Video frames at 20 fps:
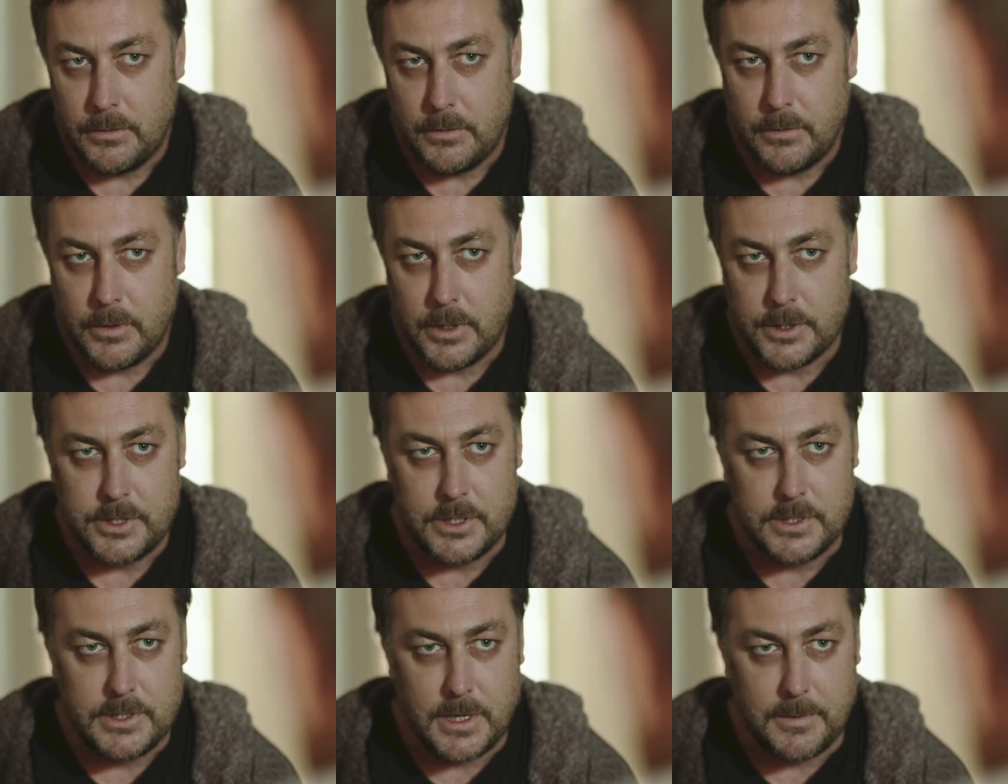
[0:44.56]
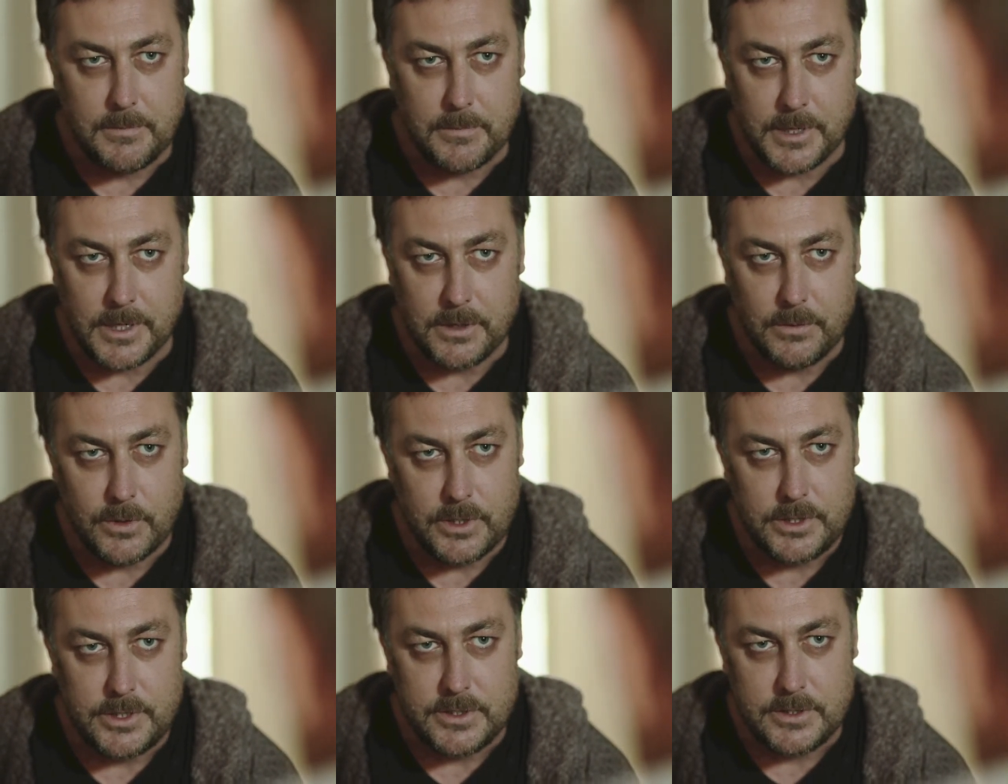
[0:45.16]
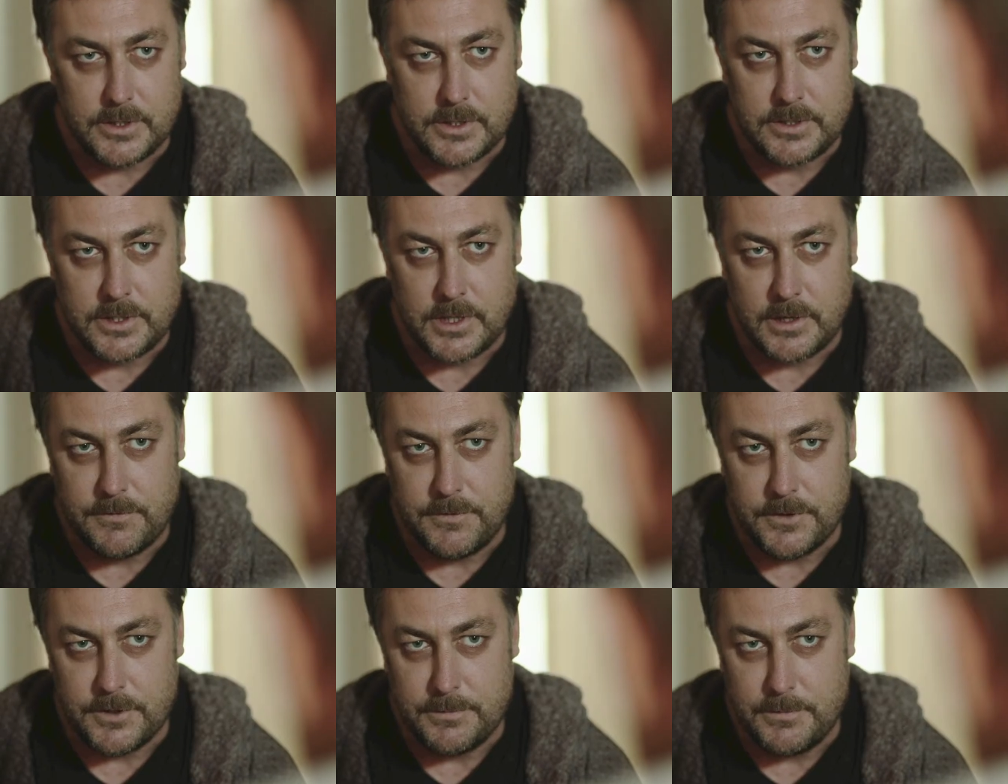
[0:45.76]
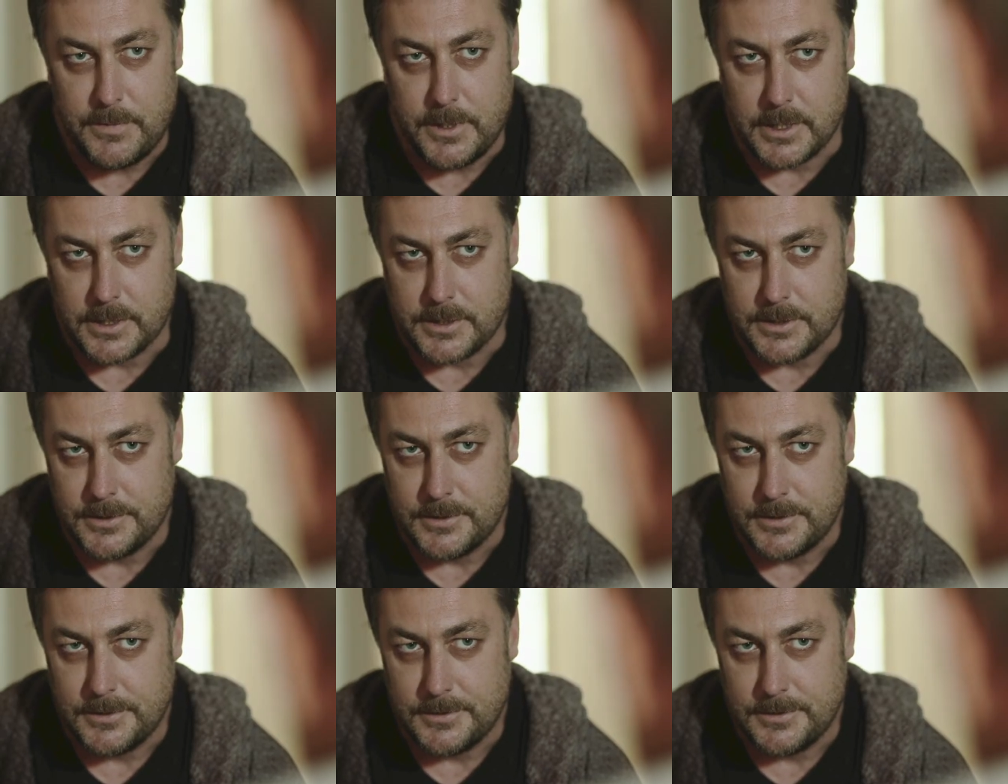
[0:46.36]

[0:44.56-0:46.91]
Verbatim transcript: Why she dumped me and why she's a selfish bitch.